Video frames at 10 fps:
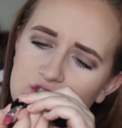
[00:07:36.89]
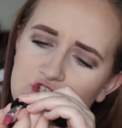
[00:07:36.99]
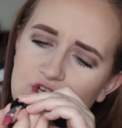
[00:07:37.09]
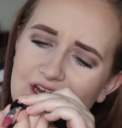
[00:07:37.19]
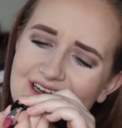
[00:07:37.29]
the
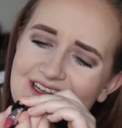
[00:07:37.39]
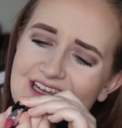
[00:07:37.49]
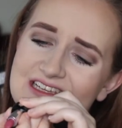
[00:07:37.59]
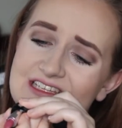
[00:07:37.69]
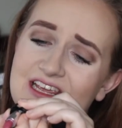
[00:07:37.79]
shade
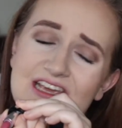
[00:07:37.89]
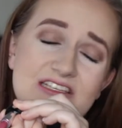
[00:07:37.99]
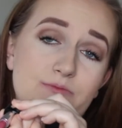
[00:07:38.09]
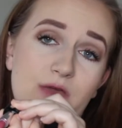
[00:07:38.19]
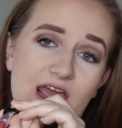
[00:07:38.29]
Kiss
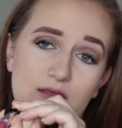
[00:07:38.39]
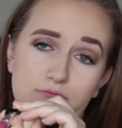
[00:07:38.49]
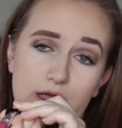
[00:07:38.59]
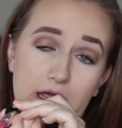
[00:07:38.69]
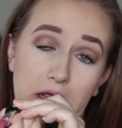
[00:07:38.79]
Kiss Bang
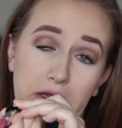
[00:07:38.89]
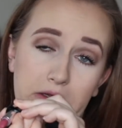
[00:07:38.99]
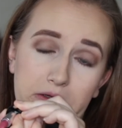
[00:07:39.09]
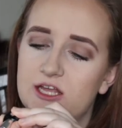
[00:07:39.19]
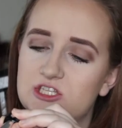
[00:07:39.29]

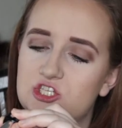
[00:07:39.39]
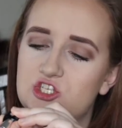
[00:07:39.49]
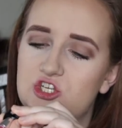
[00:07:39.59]
Bang. It's